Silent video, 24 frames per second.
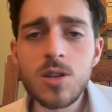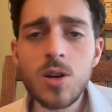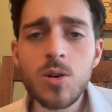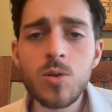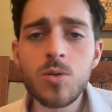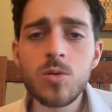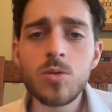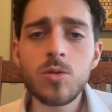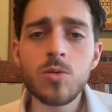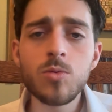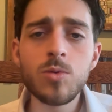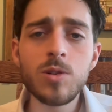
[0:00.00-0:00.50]

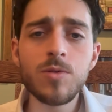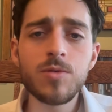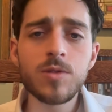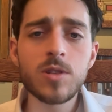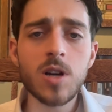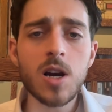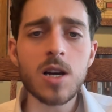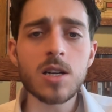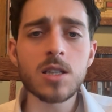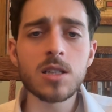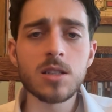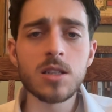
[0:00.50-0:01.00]
so we've
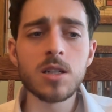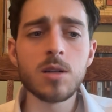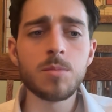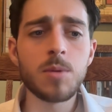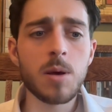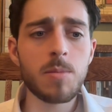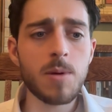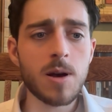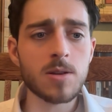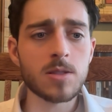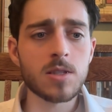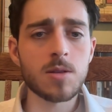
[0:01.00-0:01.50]
talked a little bit
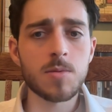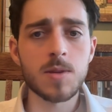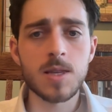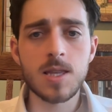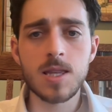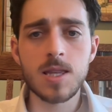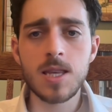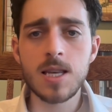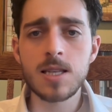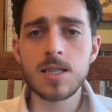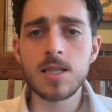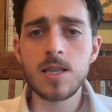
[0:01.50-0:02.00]
about some of the
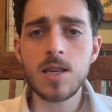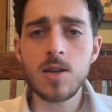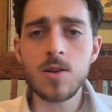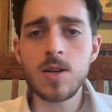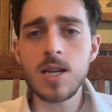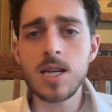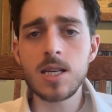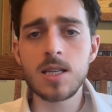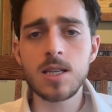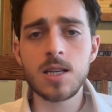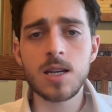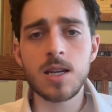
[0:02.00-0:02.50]
things that you
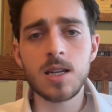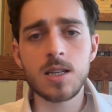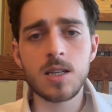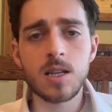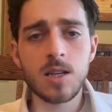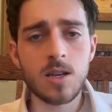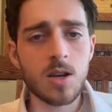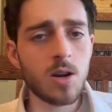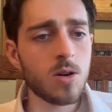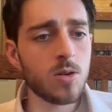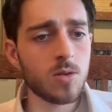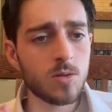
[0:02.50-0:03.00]
need to
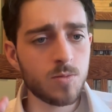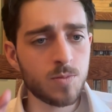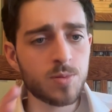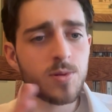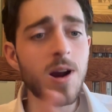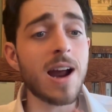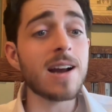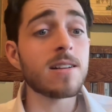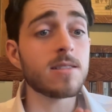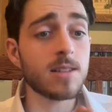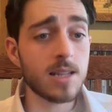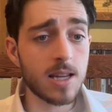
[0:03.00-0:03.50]
know
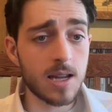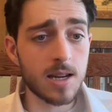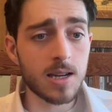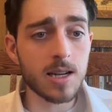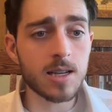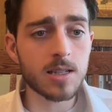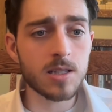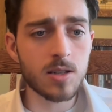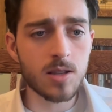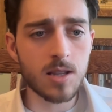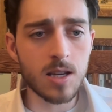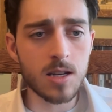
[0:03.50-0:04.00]
prior to getting
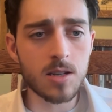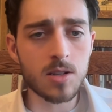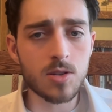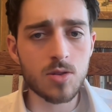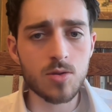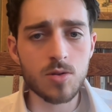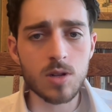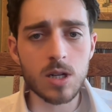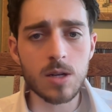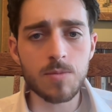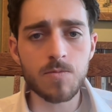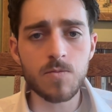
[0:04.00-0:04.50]
into the
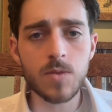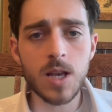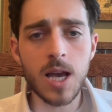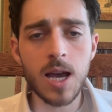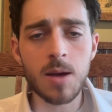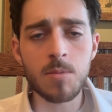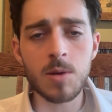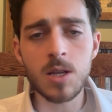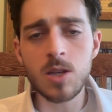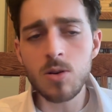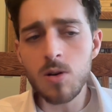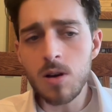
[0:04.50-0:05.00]
industry.
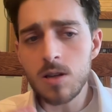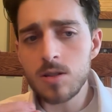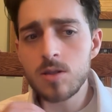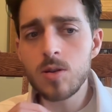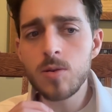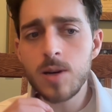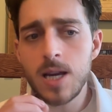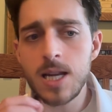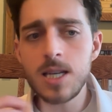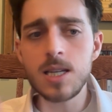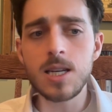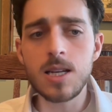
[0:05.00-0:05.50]
And you also
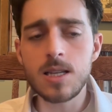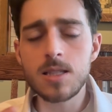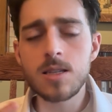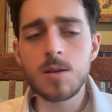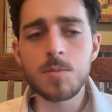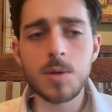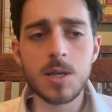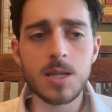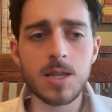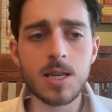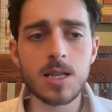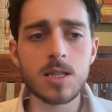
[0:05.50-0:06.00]
hinted at some
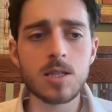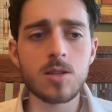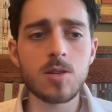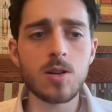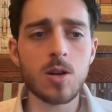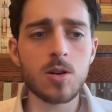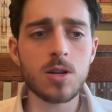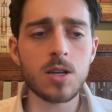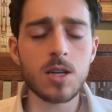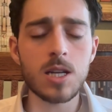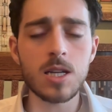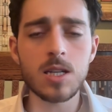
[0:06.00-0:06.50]
of the things you
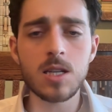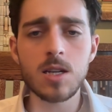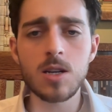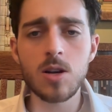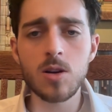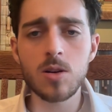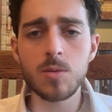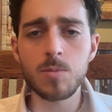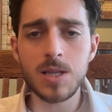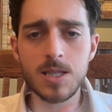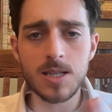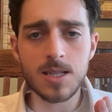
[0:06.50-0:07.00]
need to know
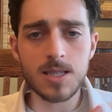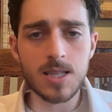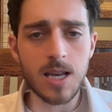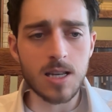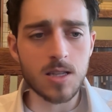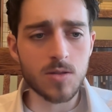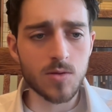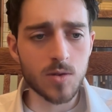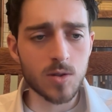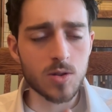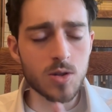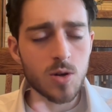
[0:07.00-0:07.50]
to be
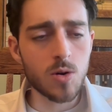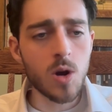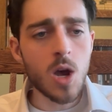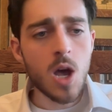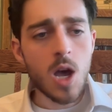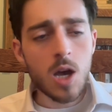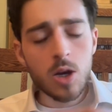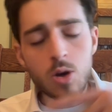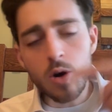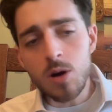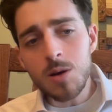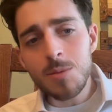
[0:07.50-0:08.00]
successful. And so
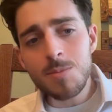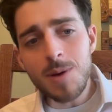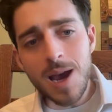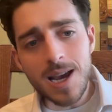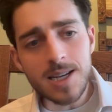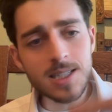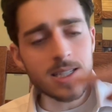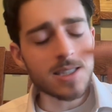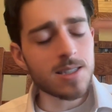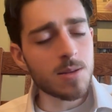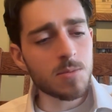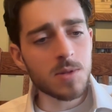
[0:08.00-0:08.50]
going
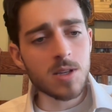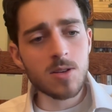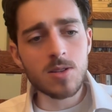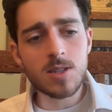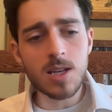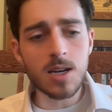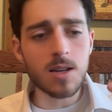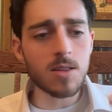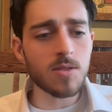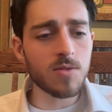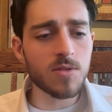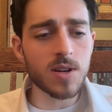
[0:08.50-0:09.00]
back to something you
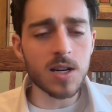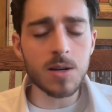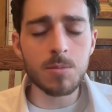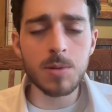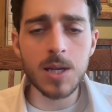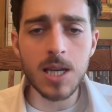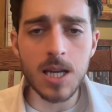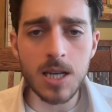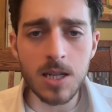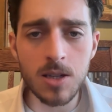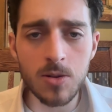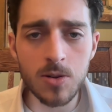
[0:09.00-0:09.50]
said at the very
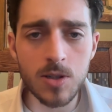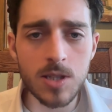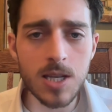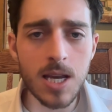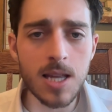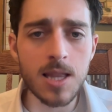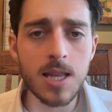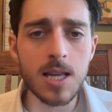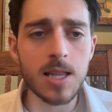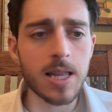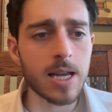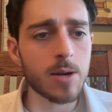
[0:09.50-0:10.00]
beginning, you were
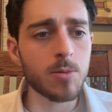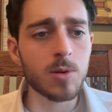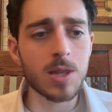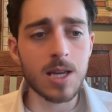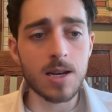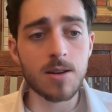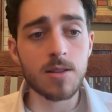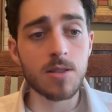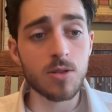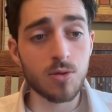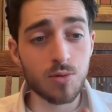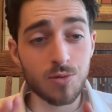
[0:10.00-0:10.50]
saying that like
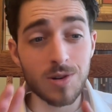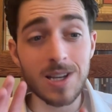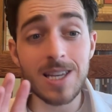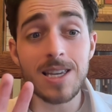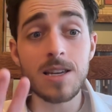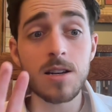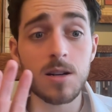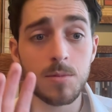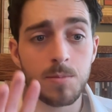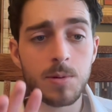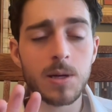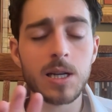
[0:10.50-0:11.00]
within a
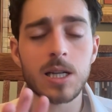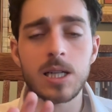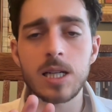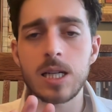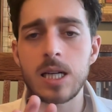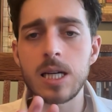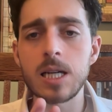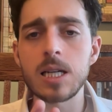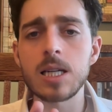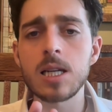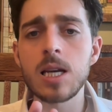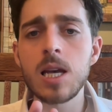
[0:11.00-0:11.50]
3-year
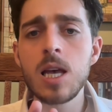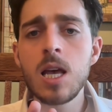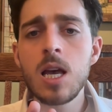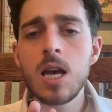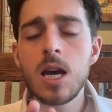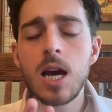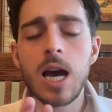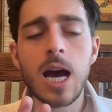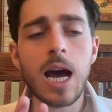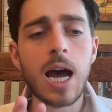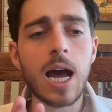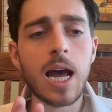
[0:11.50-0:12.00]
period,
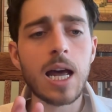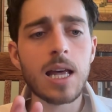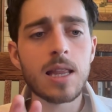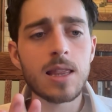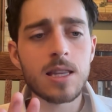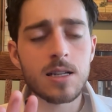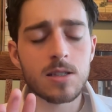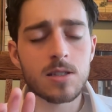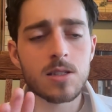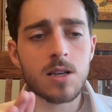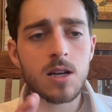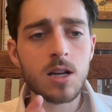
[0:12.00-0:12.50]

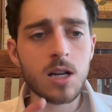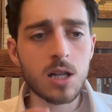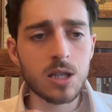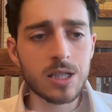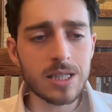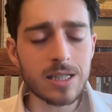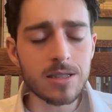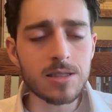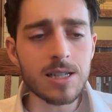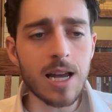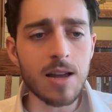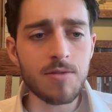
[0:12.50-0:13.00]
there's a
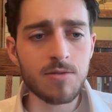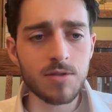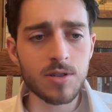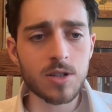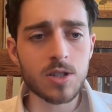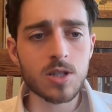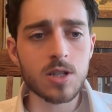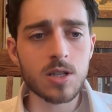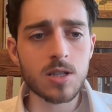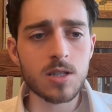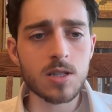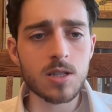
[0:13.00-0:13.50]
clear
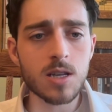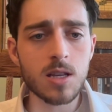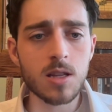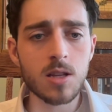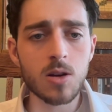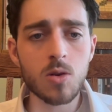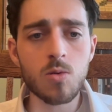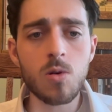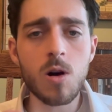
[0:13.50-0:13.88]
divergence in the